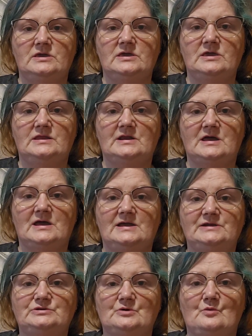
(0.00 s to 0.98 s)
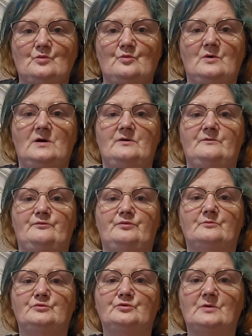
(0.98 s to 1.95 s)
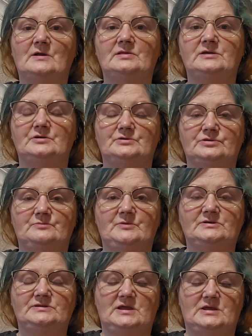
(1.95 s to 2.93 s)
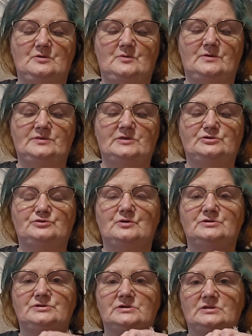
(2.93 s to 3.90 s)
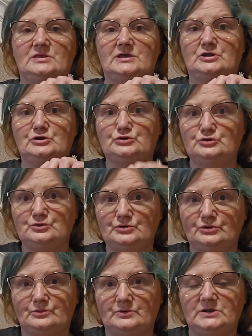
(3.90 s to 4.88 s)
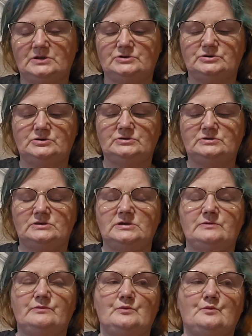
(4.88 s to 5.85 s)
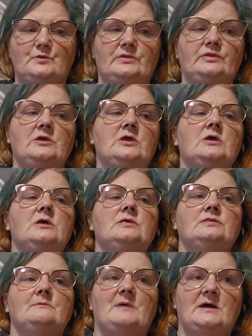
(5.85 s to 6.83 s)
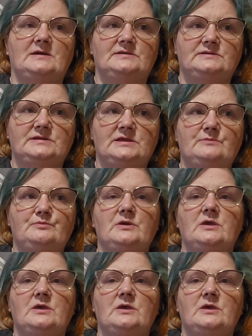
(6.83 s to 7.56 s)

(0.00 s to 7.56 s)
And I don't want from directly under the bust, I don't want that stretching like 2 to 3 inches, even with the bias tape